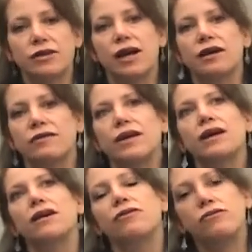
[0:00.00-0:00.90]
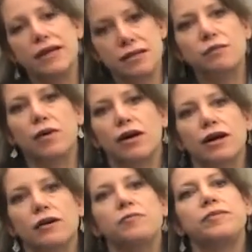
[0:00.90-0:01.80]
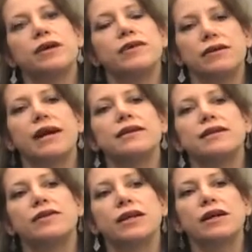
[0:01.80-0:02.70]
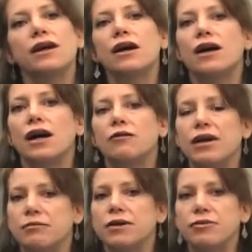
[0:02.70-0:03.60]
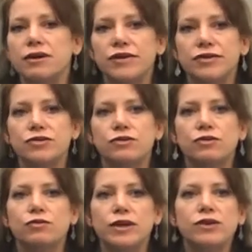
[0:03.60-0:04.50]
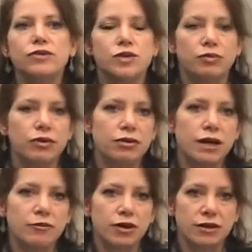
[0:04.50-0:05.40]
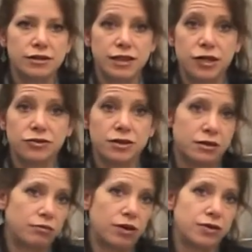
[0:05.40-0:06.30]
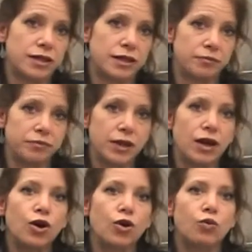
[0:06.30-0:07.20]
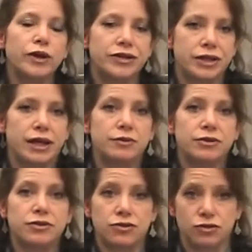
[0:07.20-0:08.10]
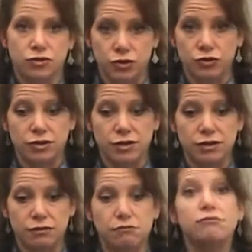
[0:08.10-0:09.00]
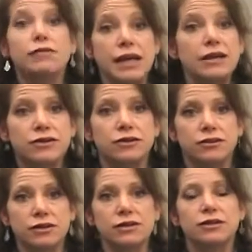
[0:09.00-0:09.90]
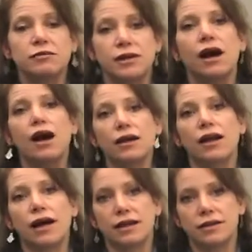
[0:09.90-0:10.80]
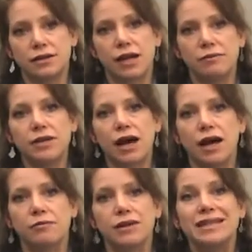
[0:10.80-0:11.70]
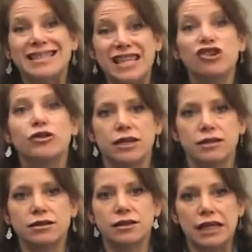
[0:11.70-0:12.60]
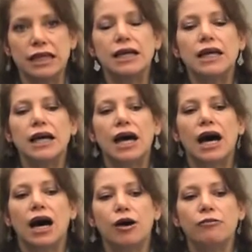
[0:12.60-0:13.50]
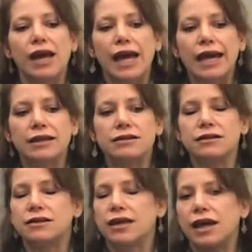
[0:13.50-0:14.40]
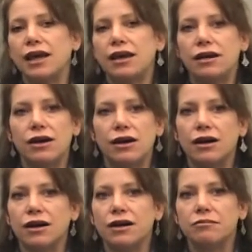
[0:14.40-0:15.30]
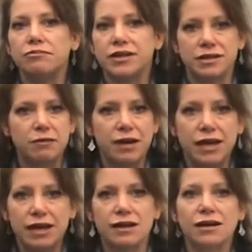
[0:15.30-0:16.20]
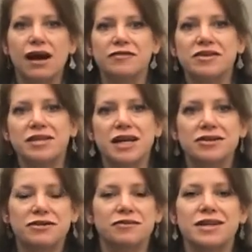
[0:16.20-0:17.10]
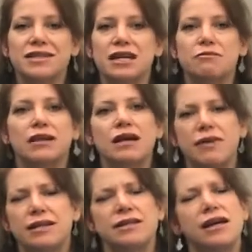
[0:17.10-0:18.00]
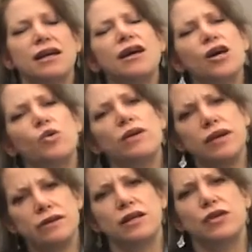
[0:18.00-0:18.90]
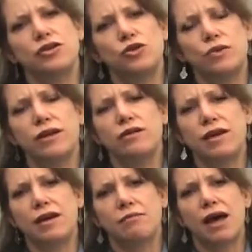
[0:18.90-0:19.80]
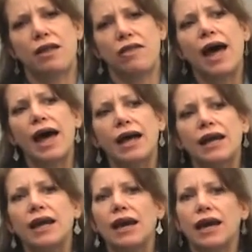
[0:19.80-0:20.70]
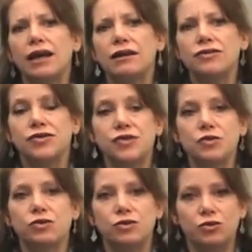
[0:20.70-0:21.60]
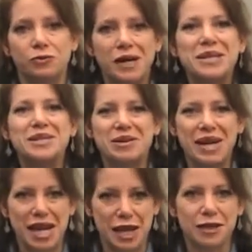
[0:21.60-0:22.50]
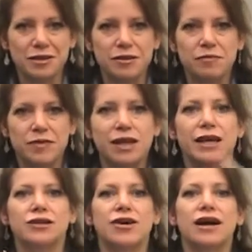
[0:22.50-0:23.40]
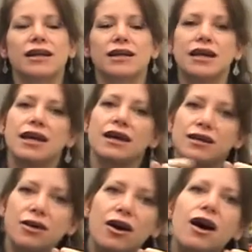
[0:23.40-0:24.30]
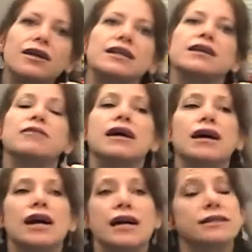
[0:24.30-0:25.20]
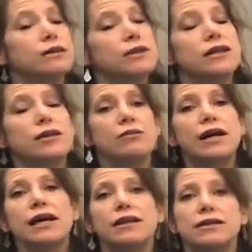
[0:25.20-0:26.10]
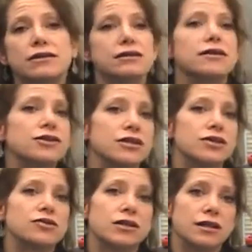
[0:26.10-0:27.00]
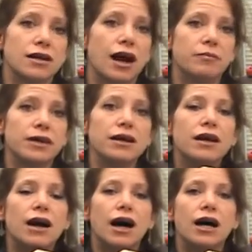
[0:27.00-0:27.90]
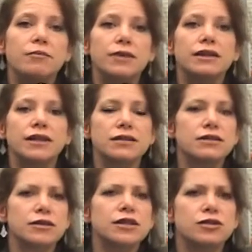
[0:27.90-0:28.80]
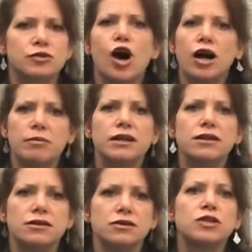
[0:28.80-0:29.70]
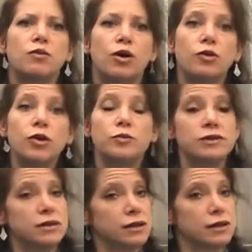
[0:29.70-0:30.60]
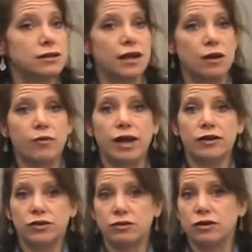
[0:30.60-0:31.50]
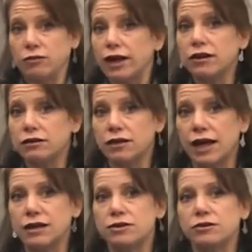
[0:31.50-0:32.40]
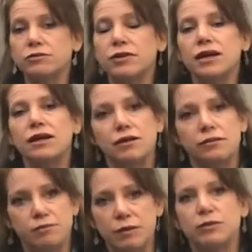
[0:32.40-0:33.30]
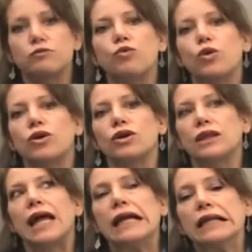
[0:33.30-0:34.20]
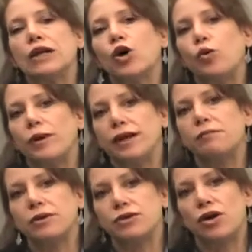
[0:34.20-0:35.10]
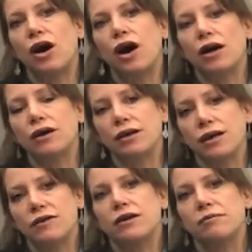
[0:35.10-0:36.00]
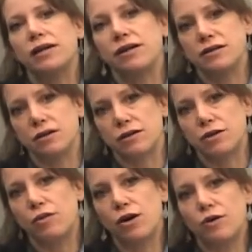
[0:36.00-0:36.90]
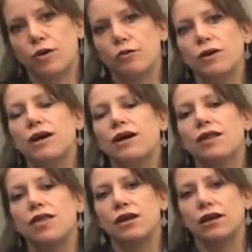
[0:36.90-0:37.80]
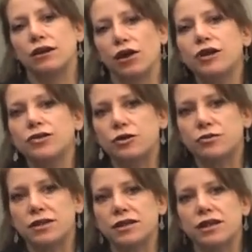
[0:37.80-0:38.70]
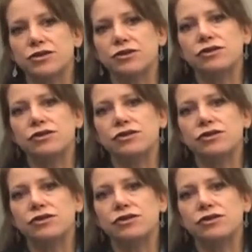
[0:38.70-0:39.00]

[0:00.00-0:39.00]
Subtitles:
have raised the bar of interactivity. At my previous school, we used a program called Centra Symposium, which enables students, many students, to be online at the same time, synchronously, and they are participating in a conversation. For example, I might say, well, here's an issue, what do you think about that? And students will raise their hands electronically, and I can call on them. I'd say, well, you know what, this is such an interesting topic. Let's talk about this in small groups. In the same way I do in a regular classroom, people are more likely to open up and talk and give their opinions in a small group than in a large group discussion.